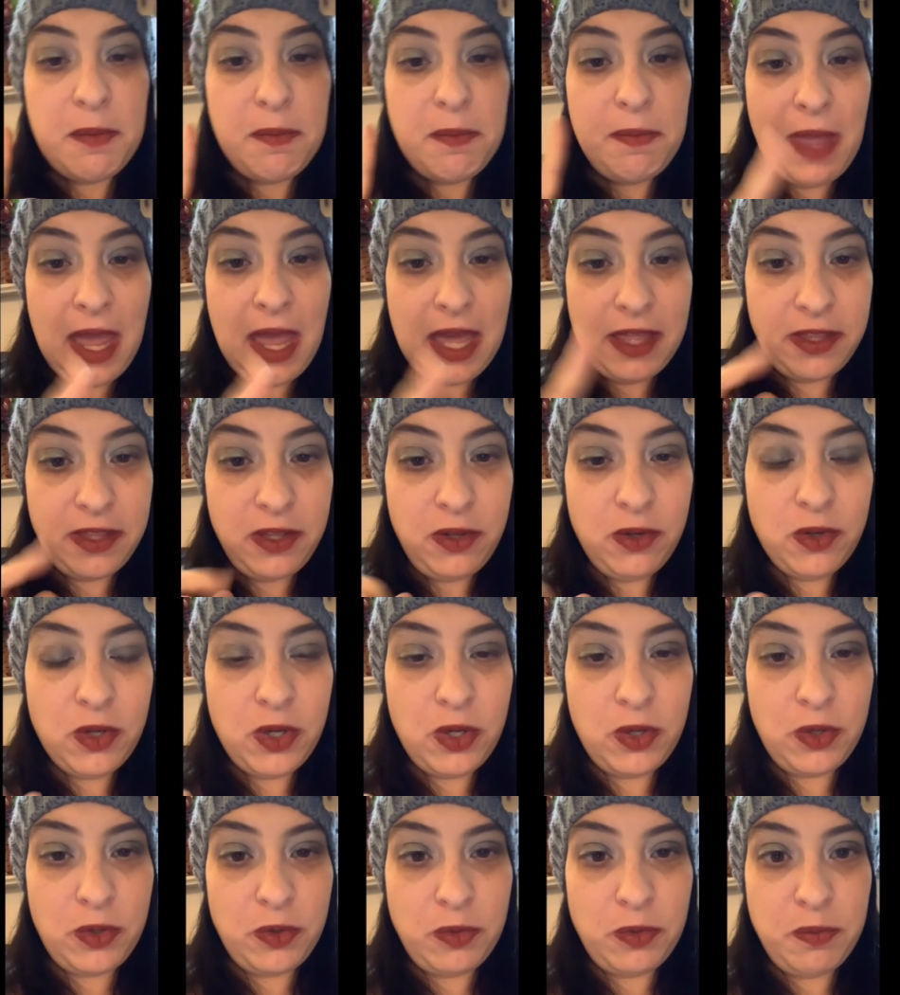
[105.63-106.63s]
Matthew
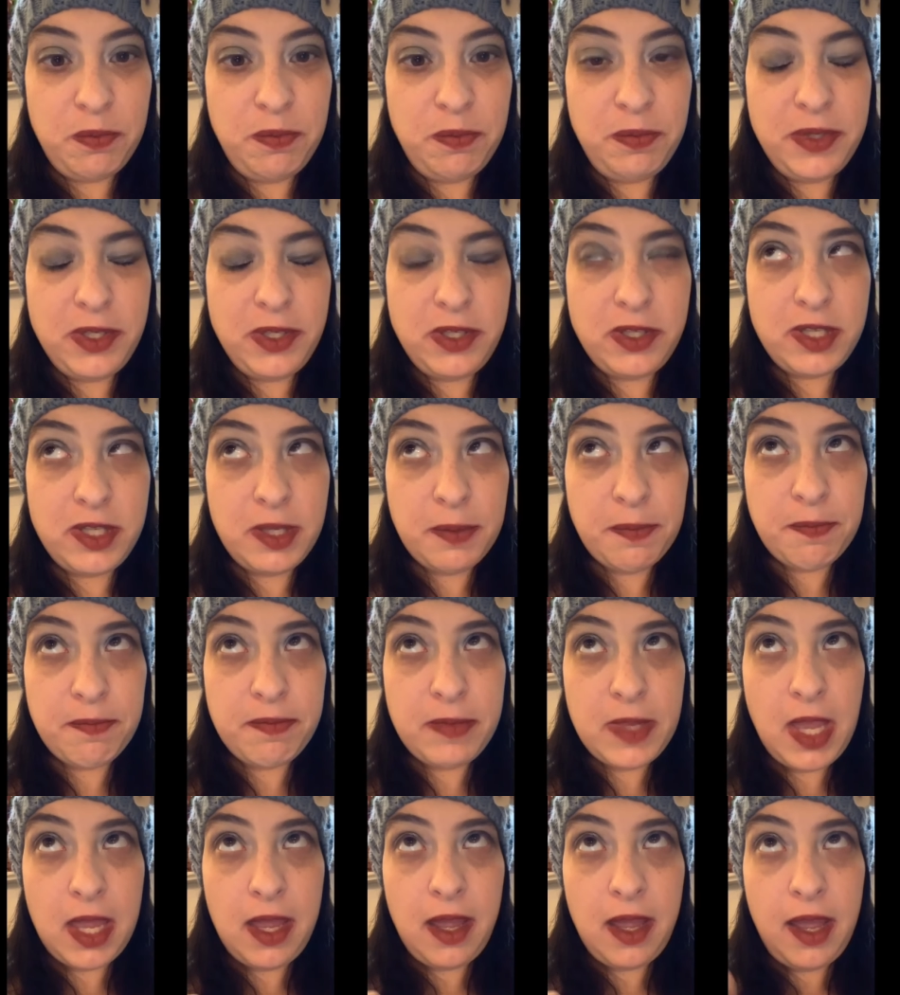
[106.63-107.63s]
Coombs,
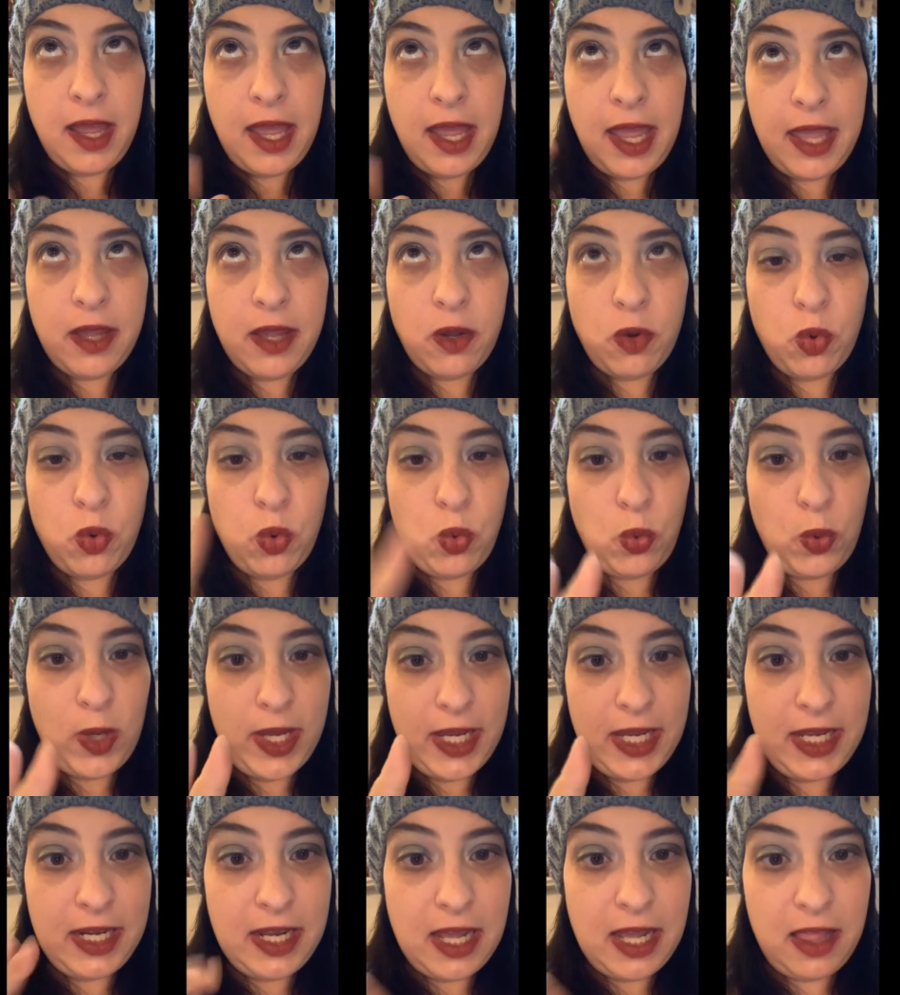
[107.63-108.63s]

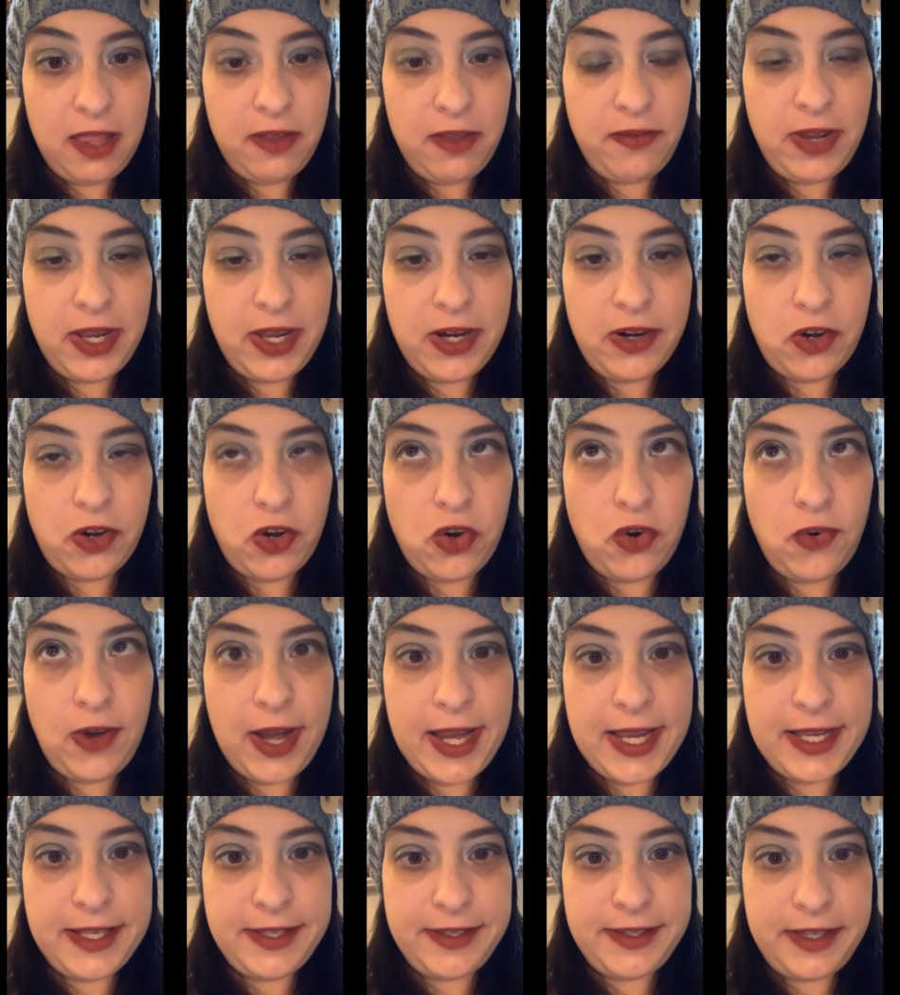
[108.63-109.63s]
Queen Elevator
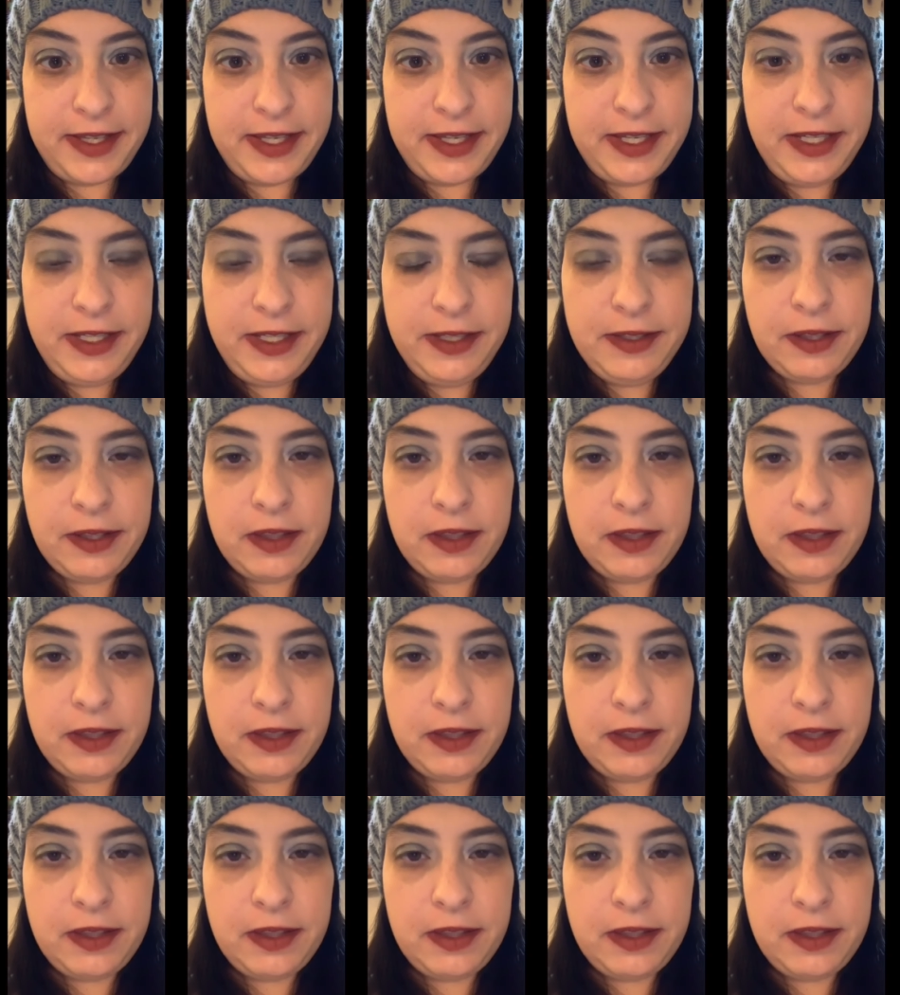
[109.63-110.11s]
Crazy,